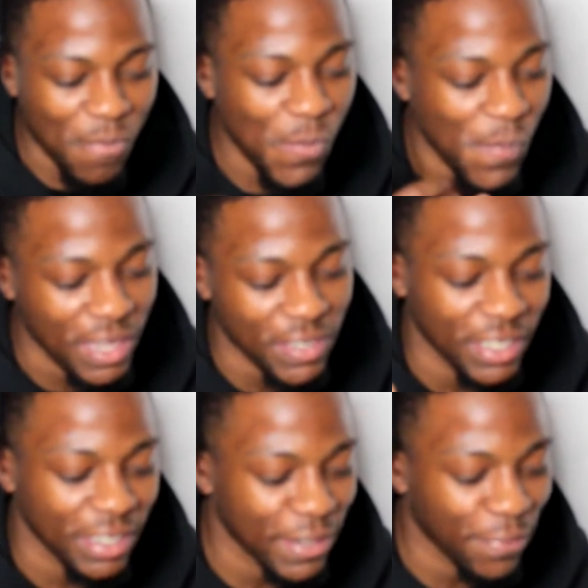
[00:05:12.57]
will make
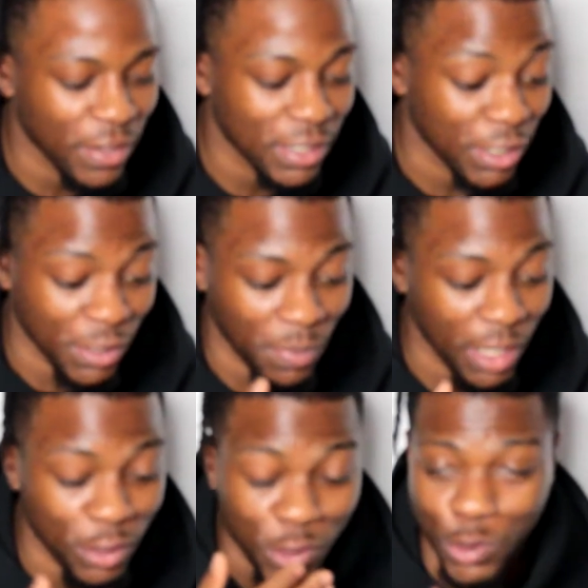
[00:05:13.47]
such a difference and just make
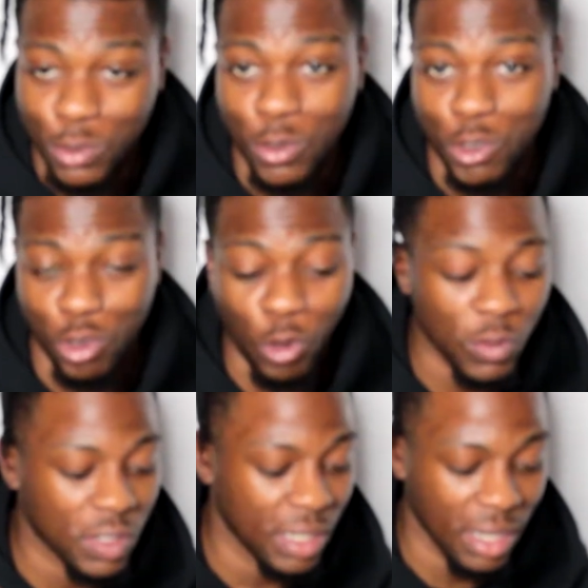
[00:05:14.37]
the shoe look so
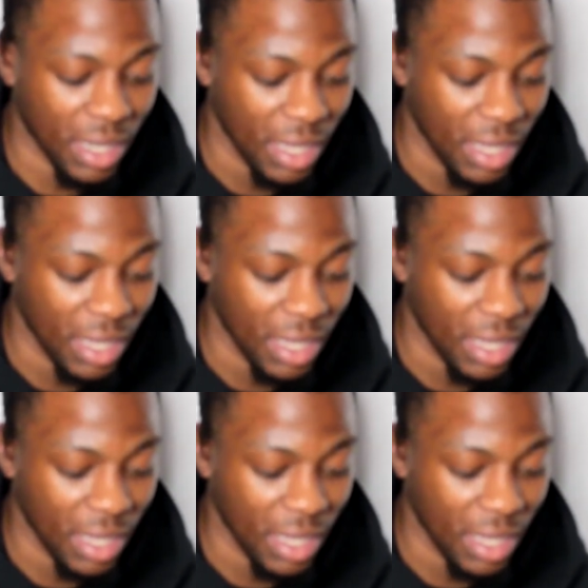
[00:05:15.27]
sick.